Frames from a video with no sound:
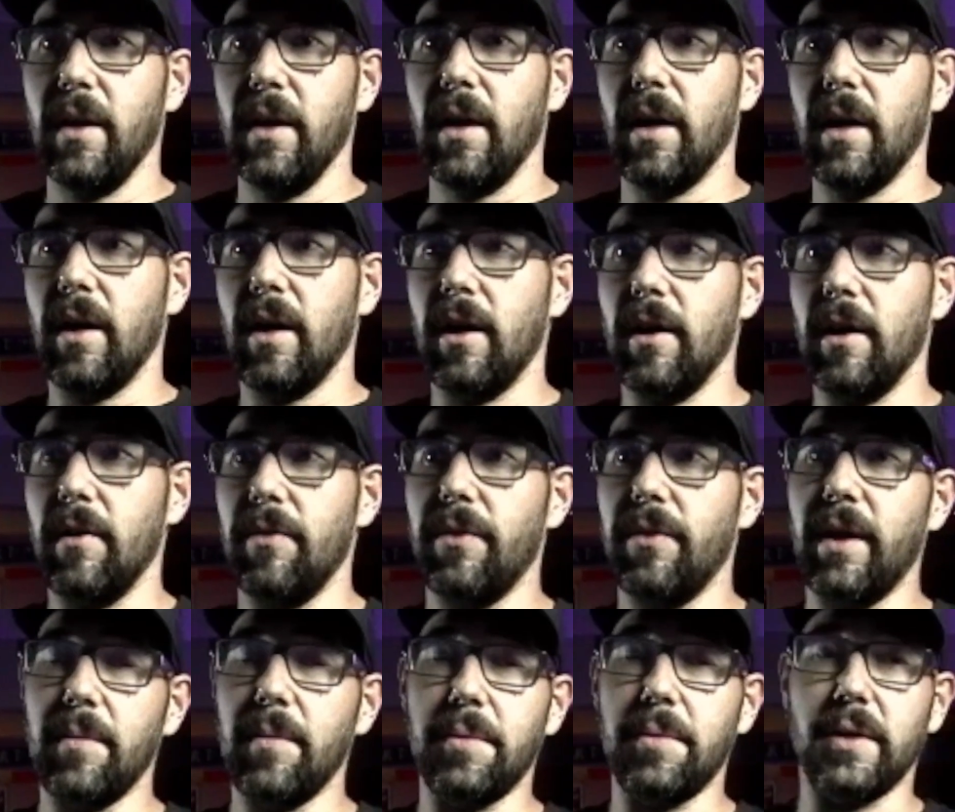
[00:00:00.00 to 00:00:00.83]

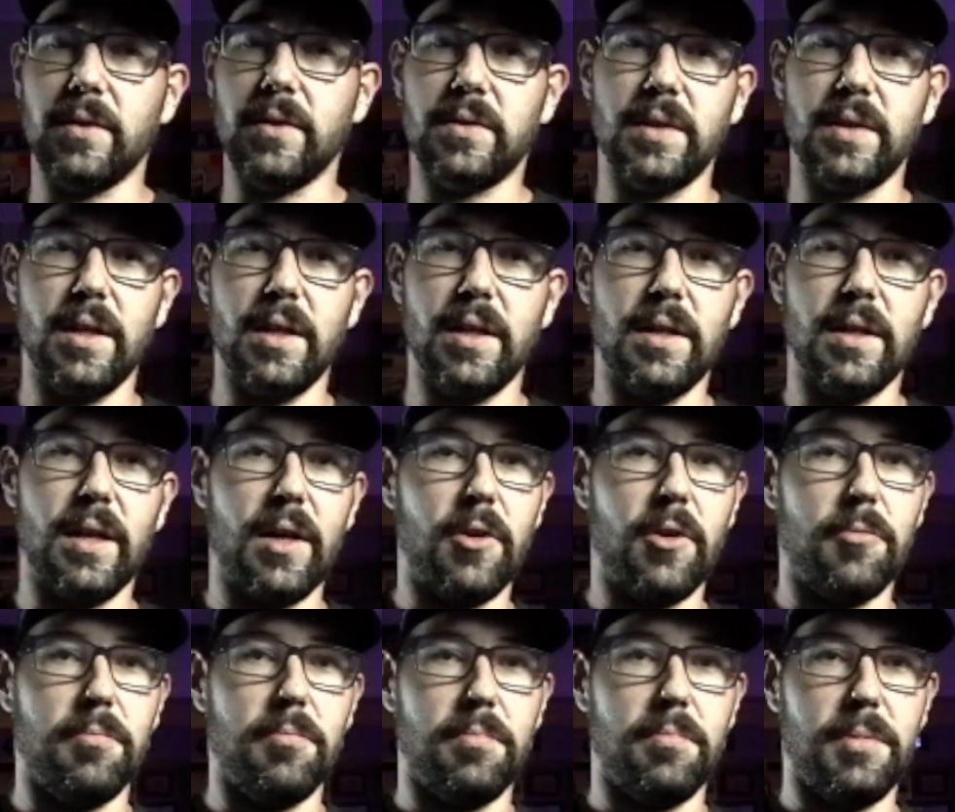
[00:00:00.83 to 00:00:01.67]
That being said,
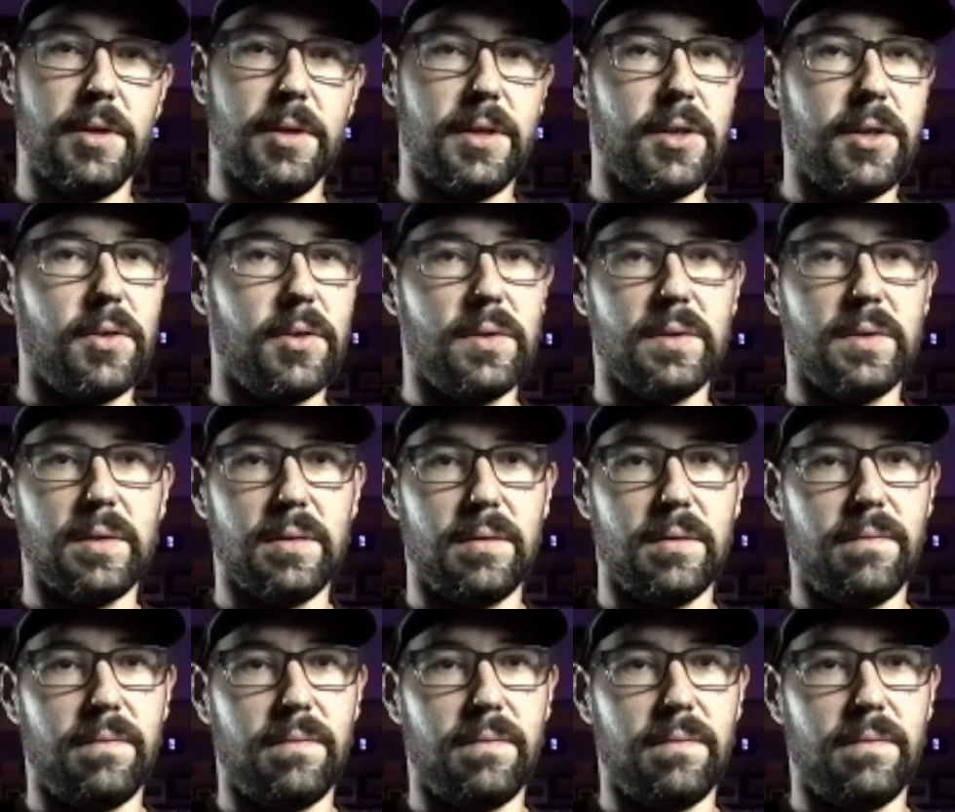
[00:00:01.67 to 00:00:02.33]
I'd be curious to